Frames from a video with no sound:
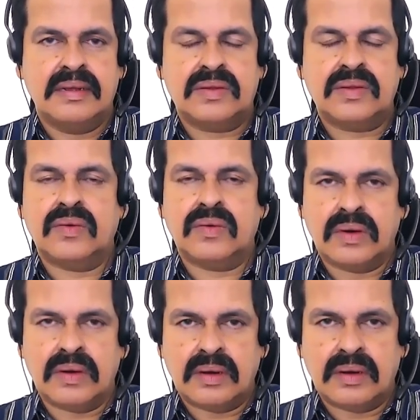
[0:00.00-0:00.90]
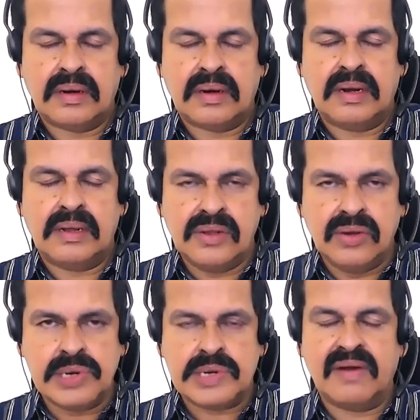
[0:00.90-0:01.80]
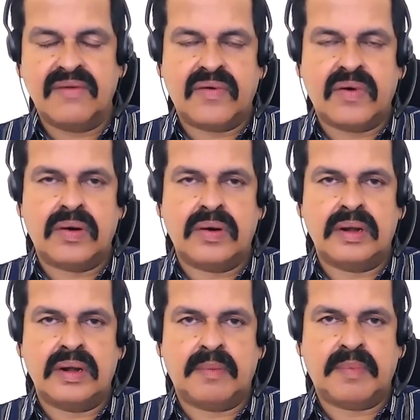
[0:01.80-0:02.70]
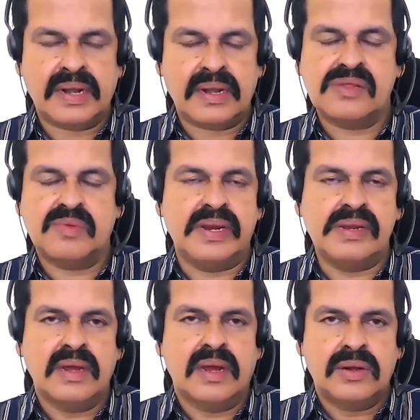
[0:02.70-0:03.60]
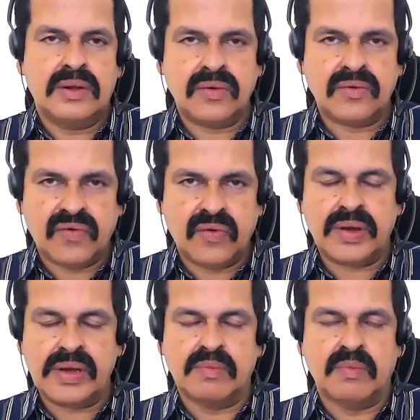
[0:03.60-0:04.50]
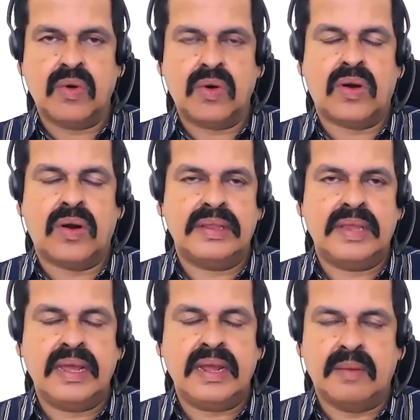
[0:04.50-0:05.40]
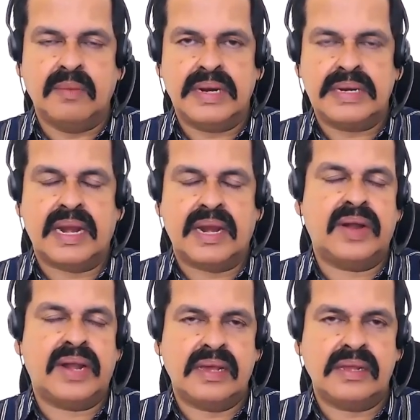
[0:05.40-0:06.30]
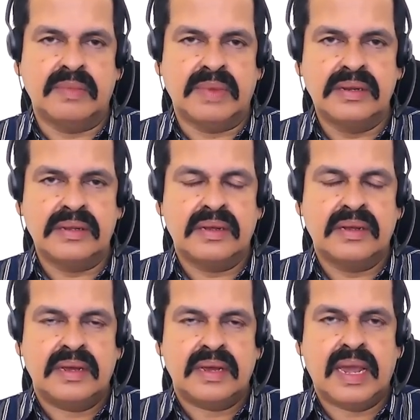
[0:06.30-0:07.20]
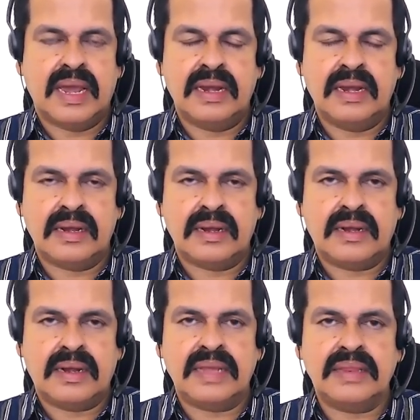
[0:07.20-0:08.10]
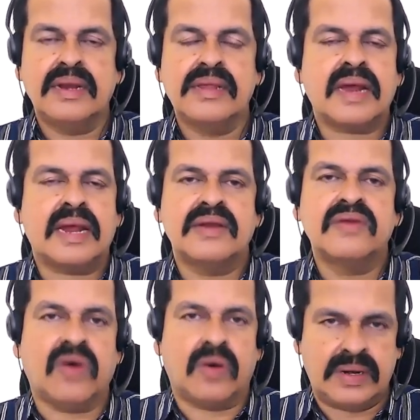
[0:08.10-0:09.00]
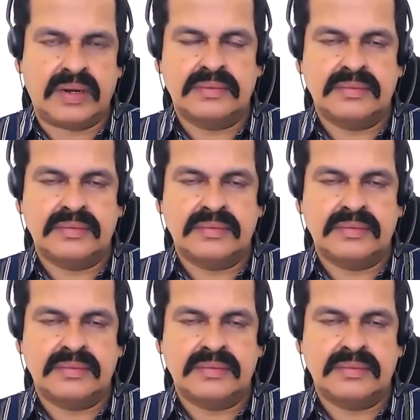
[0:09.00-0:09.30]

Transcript: So it is usual for participants to focus more on the commercial advertisements and take the discussion forward.